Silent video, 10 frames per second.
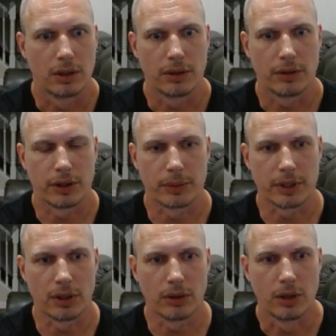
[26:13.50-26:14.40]
There we
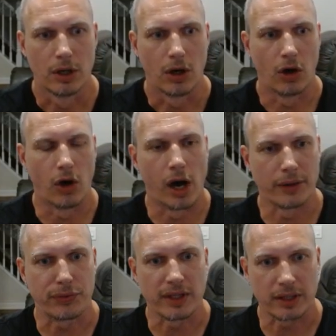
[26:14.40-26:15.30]
go. I
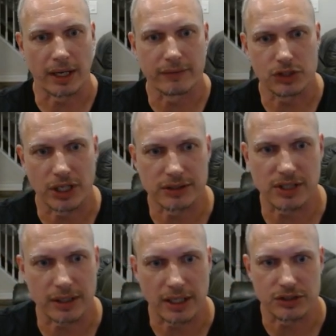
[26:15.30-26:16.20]
think that I have a chance
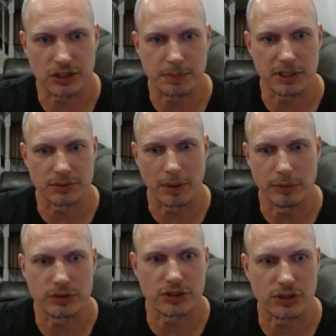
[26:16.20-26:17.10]
at that just because my
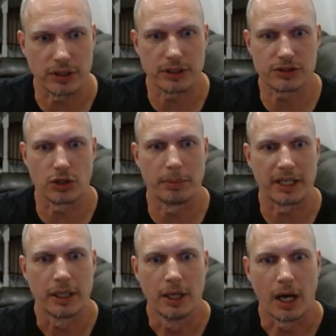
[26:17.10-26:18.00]
Musa Selene is so big.
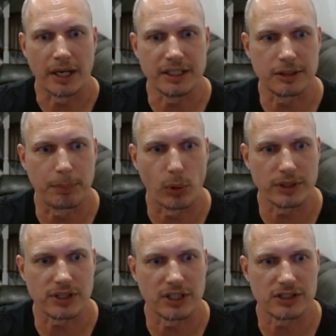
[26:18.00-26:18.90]
I need to
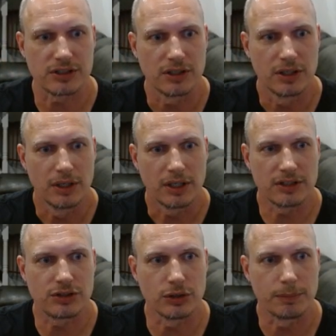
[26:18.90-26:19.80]
poison his
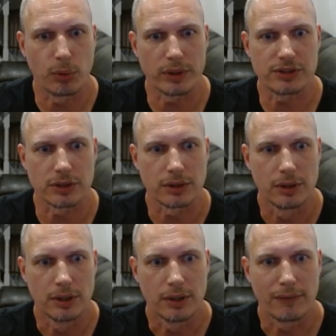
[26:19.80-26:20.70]
dude. Poisoner.
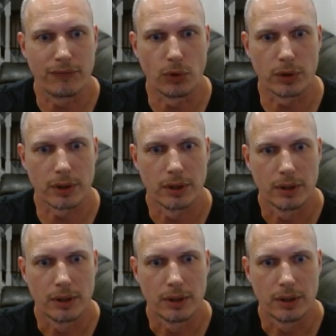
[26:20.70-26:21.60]
4,
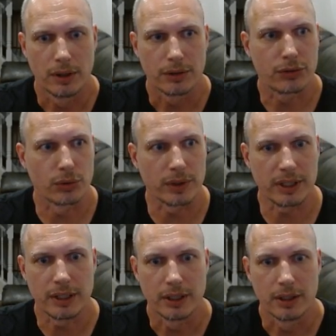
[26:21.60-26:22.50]

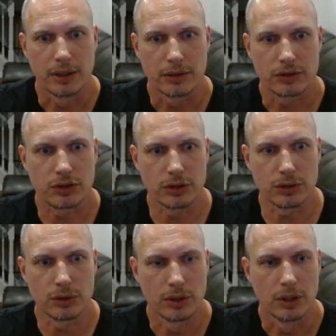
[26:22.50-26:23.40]
3,
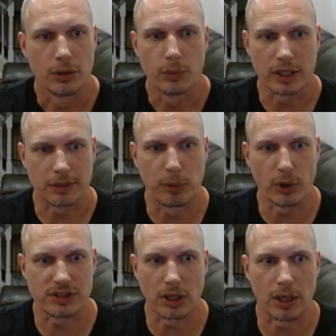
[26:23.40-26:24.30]
2. We got the
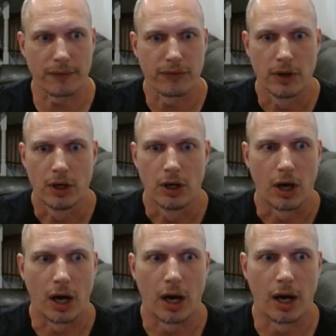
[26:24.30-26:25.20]
poison off.
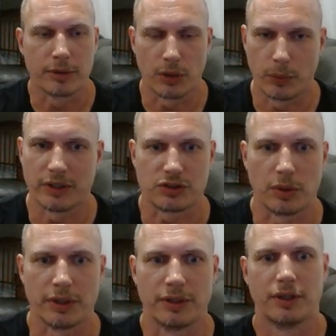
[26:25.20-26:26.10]
I'm going to win this one.